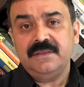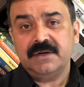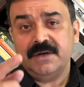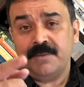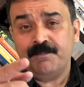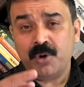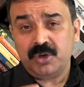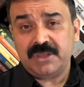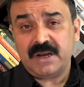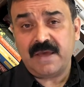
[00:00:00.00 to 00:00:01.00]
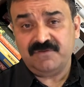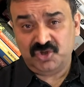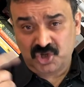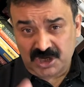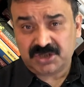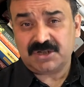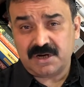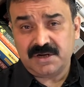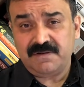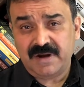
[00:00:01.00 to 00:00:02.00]
The book that I've just
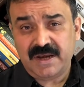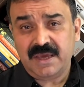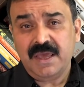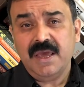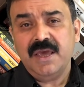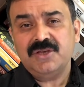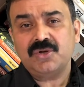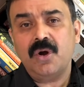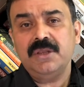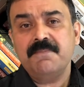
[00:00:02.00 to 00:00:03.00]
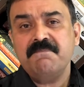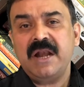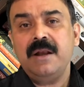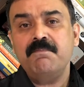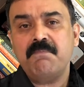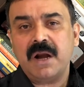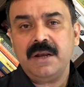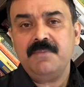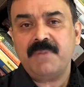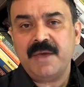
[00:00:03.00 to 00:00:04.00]
started reading is called The Middle
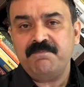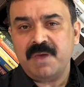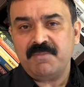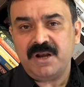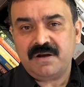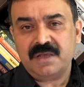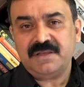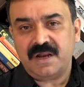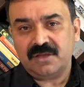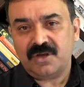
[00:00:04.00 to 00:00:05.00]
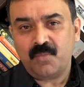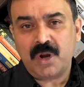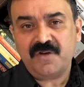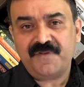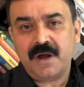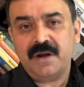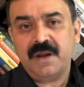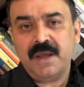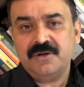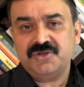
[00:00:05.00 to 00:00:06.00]
Muddle by Bimal Rath, another one of our
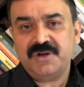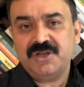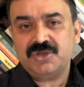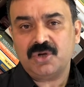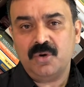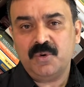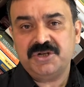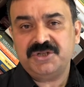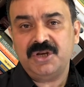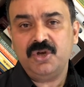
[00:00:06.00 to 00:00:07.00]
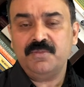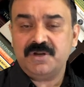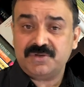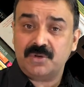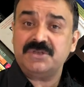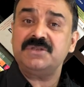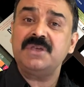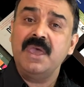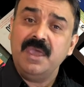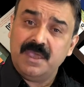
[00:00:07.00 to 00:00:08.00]
industry stalwarts in human resources.
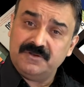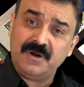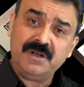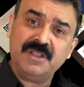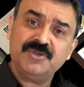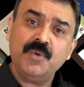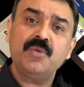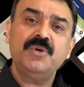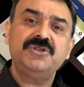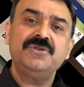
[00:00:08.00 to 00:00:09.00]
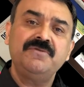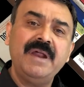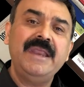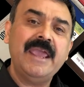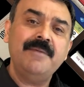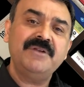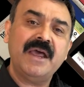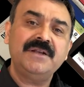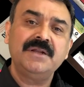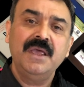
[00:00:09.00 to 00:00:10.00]
He's written this book, which is really aimed
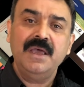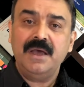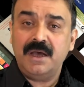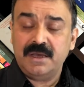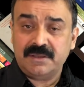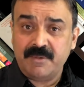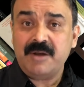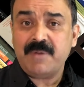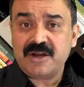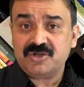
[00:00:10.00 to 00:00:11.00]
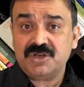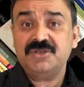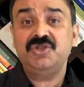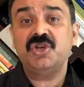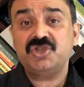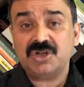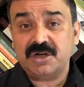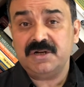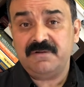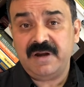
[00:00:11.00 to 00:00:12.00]
at the middle managers. Just
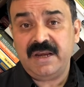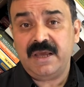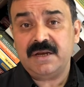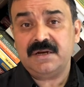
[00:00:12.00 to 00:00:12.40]
started reading it.